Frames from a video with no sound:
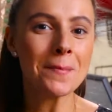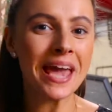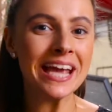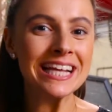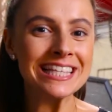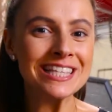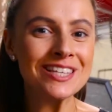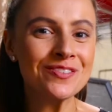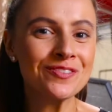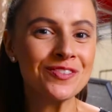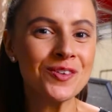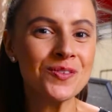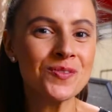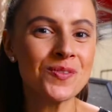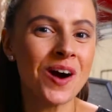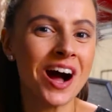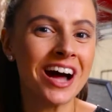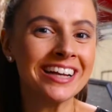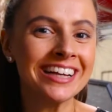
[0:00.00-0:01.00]
Pizza for
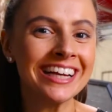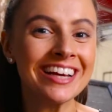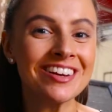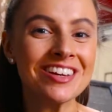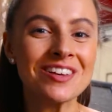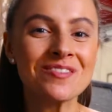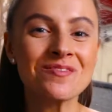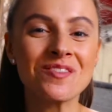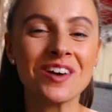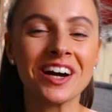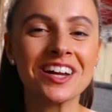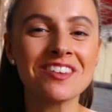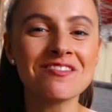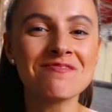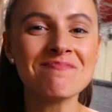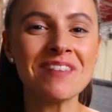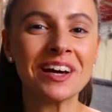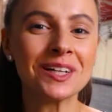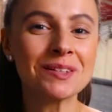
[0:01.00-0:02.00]
one in one of
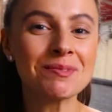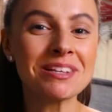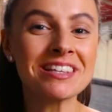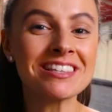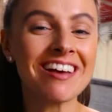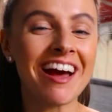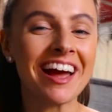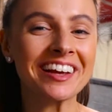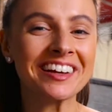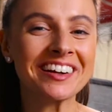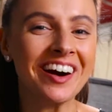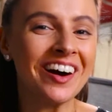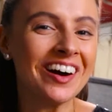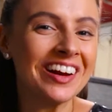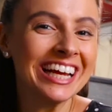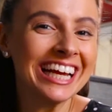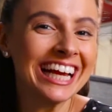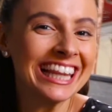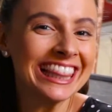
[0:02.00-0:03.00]
Melbourne's
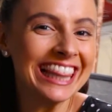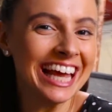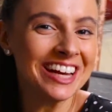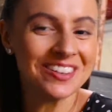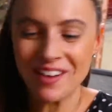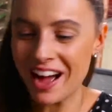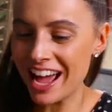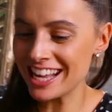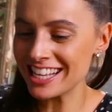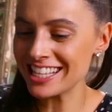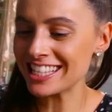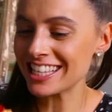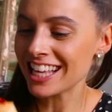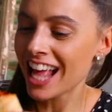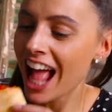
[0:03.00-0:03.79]
iconic laneways.